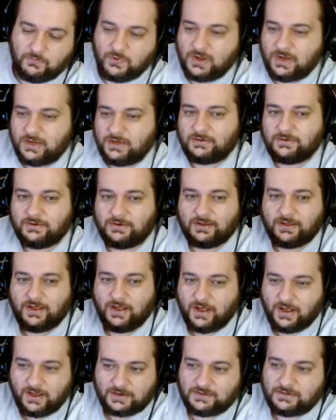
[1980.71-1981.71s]
What
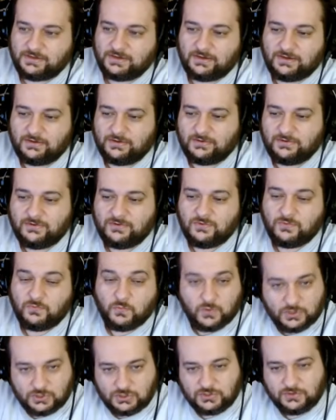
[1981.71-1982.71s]
cocktail
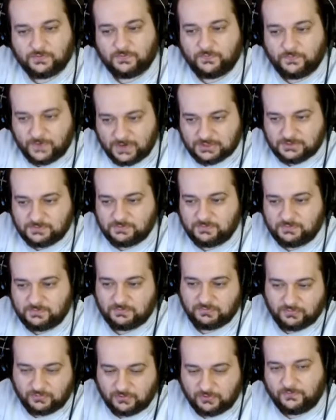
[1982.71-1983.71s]
would your Facebook
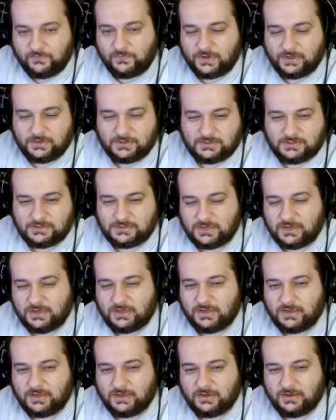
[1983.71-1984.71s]
profile
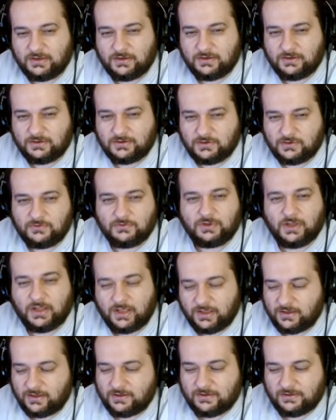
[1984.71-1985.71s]
say you
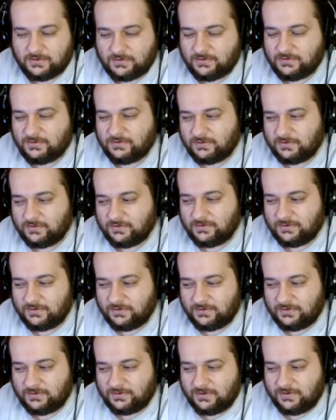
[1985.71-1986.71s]
like?
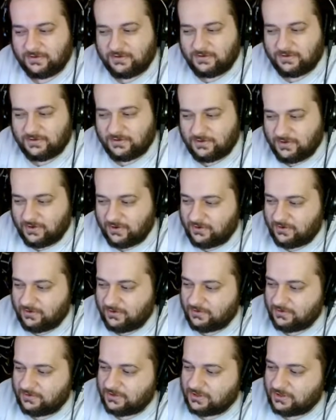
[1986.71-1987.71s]

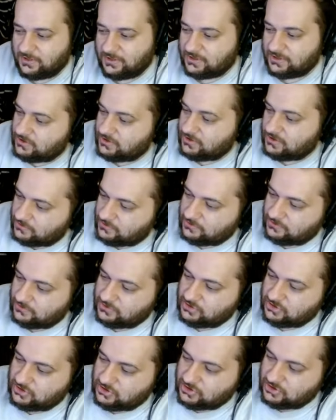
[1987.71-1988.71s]
Called the Social
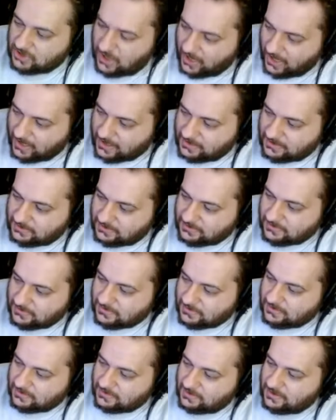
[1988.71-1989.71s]
Shot,
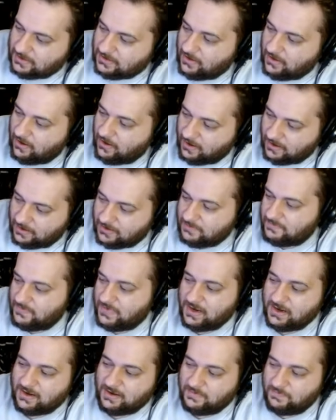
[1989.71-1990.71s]
the
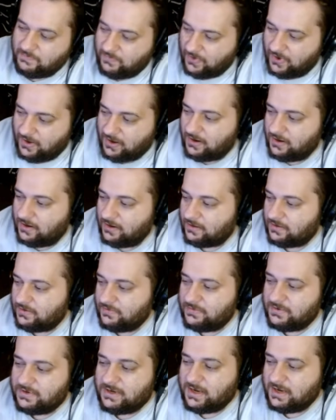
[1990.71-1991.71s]
automated bar
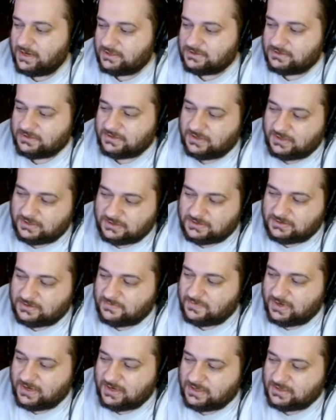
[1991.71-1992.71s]
creates
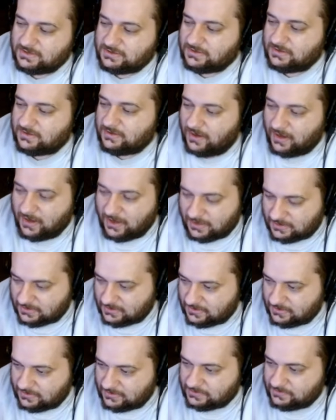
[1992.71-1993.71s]
customized
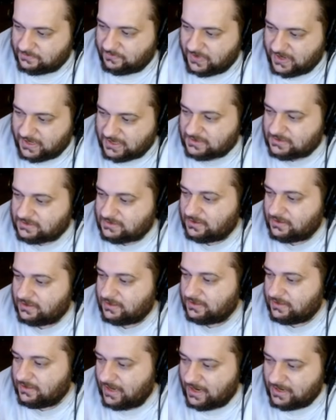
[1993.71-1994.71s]
cocktails based
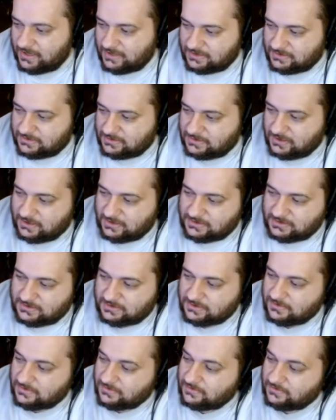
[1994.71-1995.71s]
on data
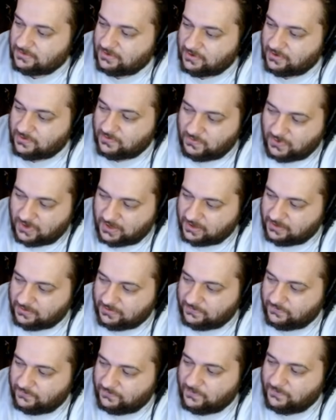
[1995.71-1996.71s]
sets
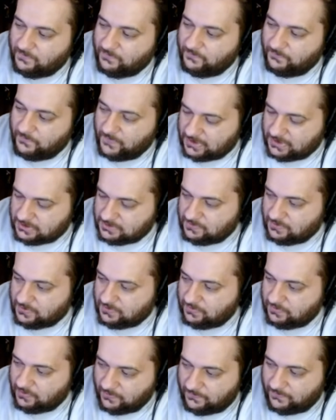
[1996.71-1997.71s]
acquired from Facebook
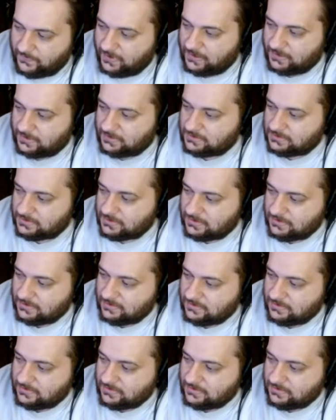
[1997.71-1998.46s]
profiles.